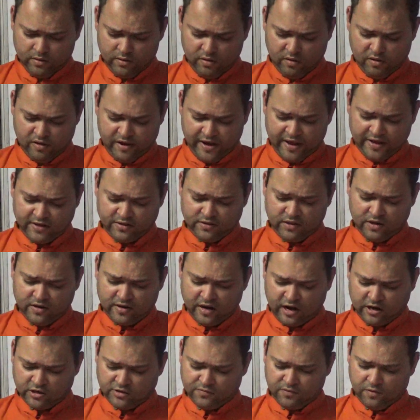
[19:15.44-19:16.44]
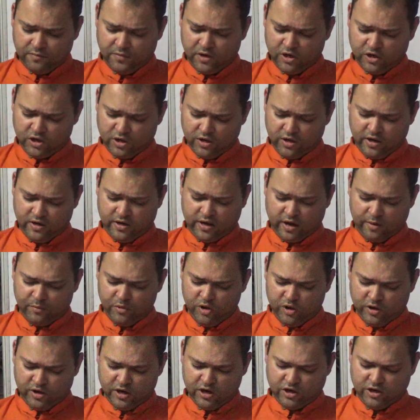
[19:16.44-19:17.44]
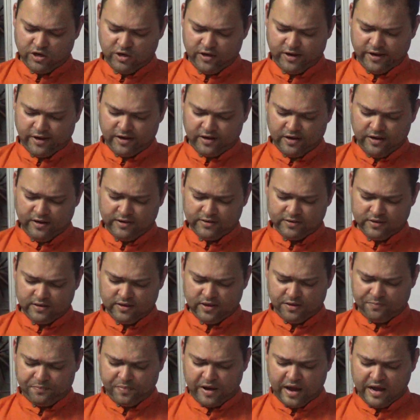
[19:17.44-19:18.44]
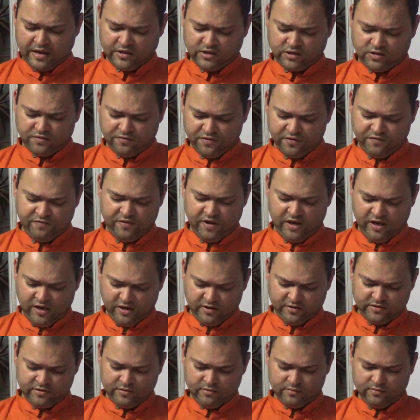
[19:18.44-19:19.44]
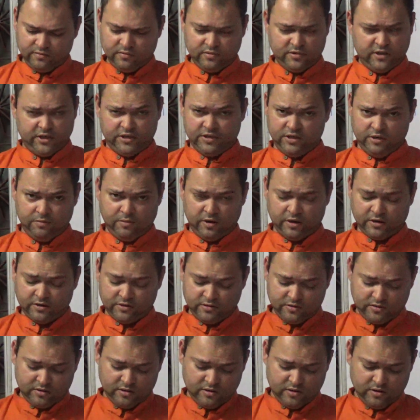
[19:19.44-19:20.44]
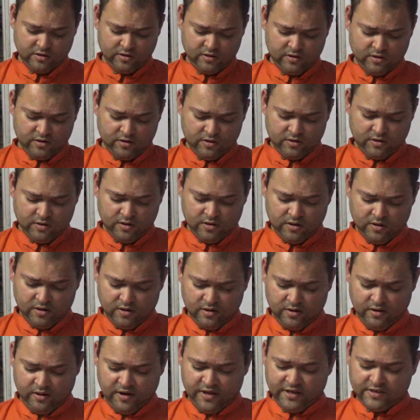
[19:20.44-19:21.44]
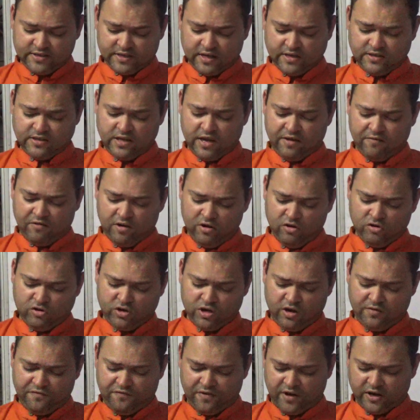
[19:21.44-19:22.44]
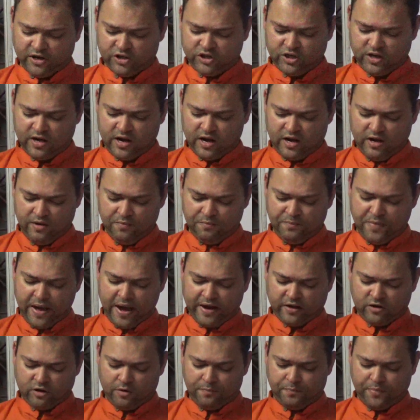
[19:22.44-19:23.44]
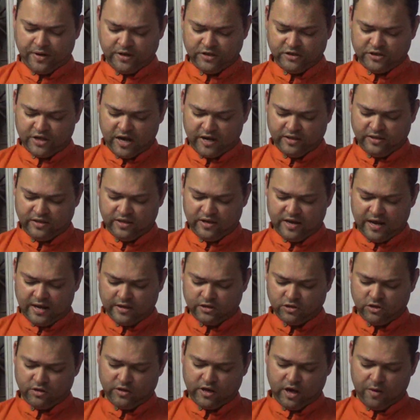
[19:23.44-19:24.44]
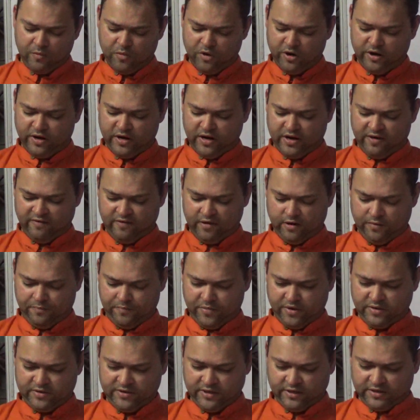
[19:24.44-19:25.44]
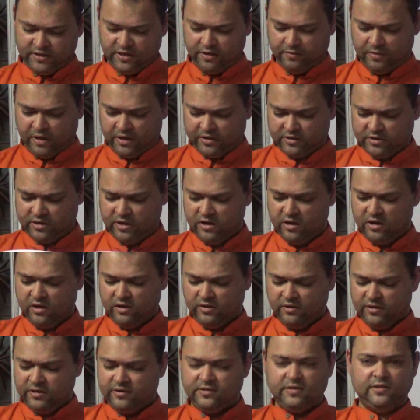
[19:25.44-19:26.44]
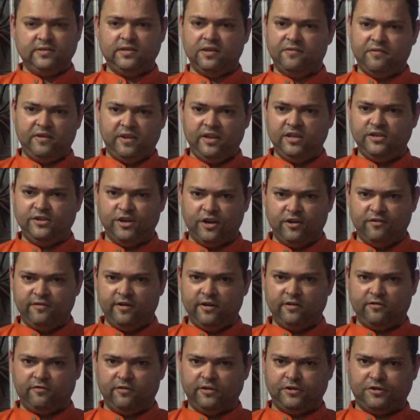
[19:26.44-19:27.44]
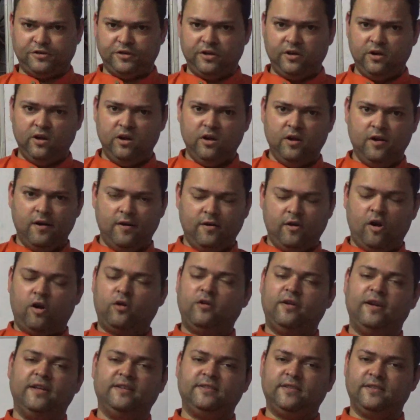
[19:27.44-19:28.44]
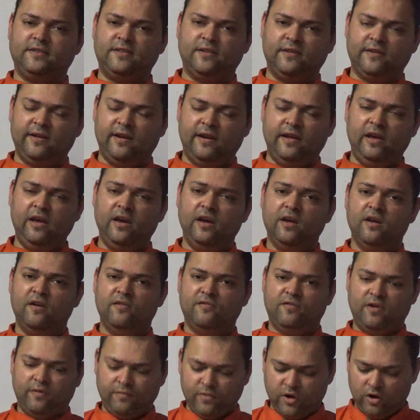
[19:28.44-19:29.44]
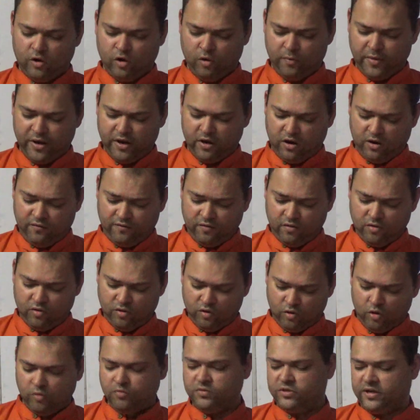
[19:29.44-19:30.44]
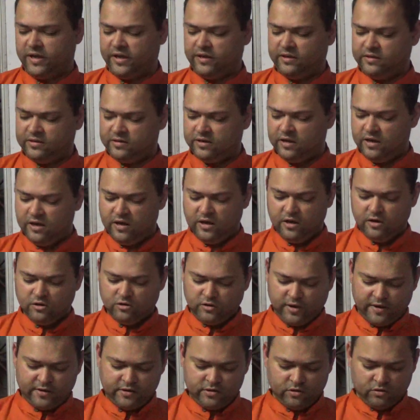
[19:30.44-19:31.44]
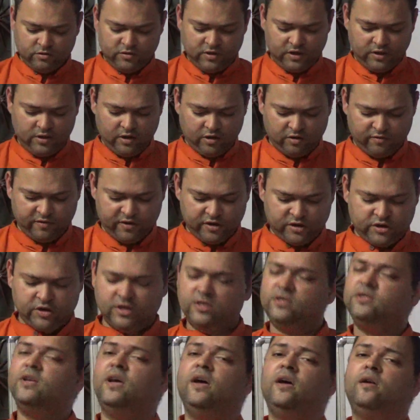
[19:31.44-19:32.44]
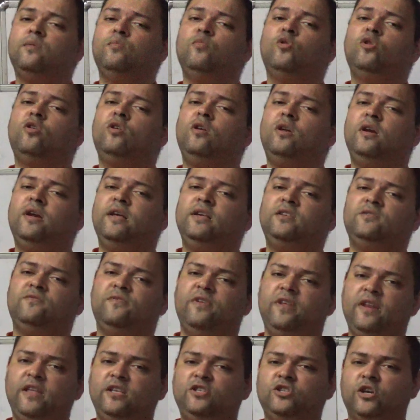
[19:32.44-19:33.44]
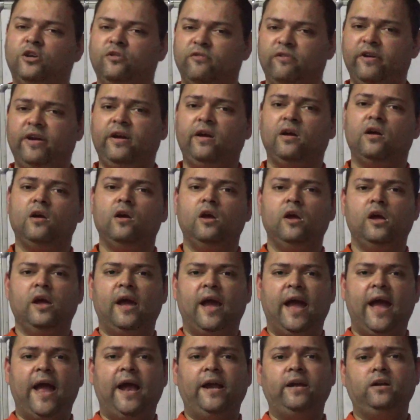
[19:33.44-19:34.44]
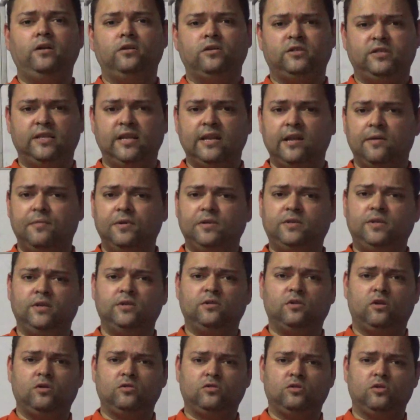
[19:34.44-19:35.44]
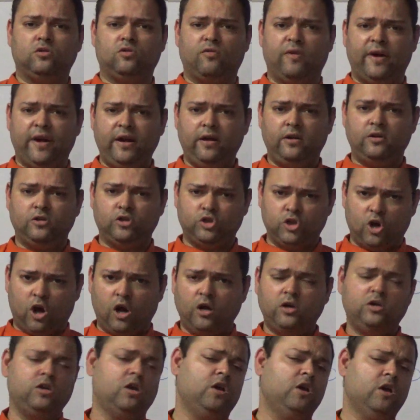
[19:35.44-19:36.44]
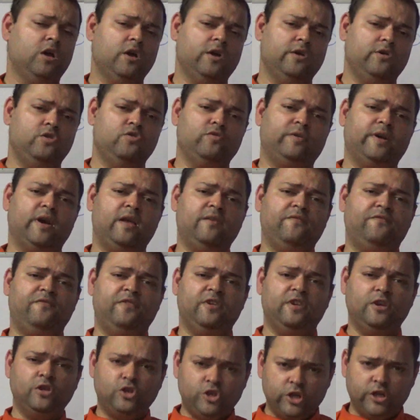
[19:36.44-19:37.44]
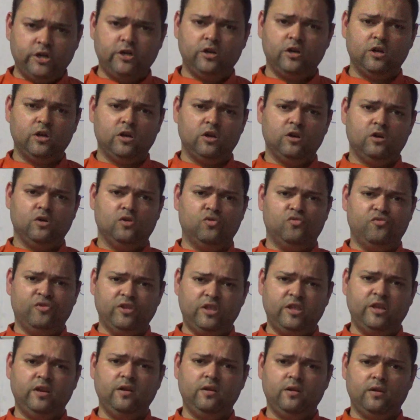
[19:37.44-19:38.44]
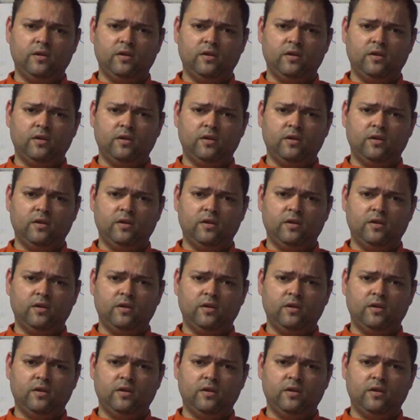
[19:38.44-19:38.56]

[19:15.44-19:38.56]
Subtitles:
Trace the transformation in communication techniques in the past 50 years. 60 marks. Discuss the evolution, function and impact of Panchayati Raj on community development. 60 marks. This is a very general question, not necessarily from the domain of home science. So as you see, the questions are more or less very generic and syllabus is also quite short. You can finish it within